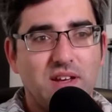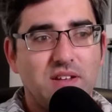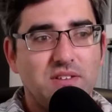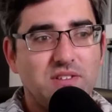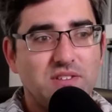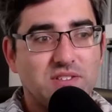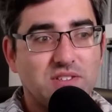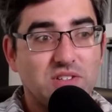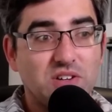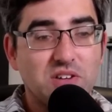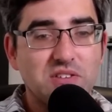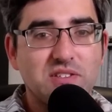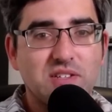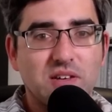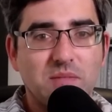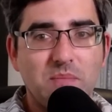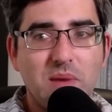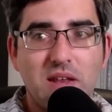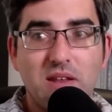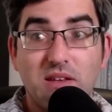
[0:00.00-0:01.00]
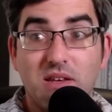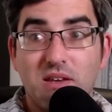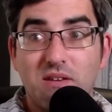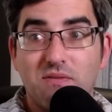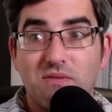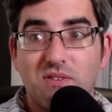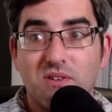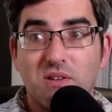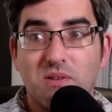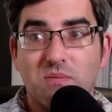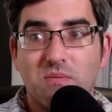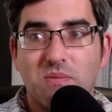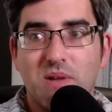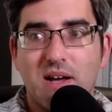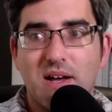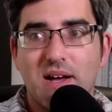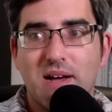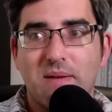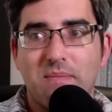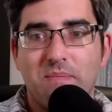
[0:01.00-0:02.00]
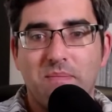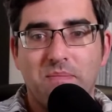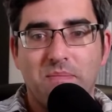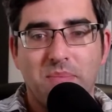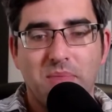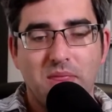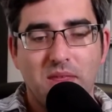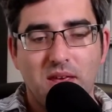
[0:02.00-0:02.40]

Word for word: disgusting medieval um,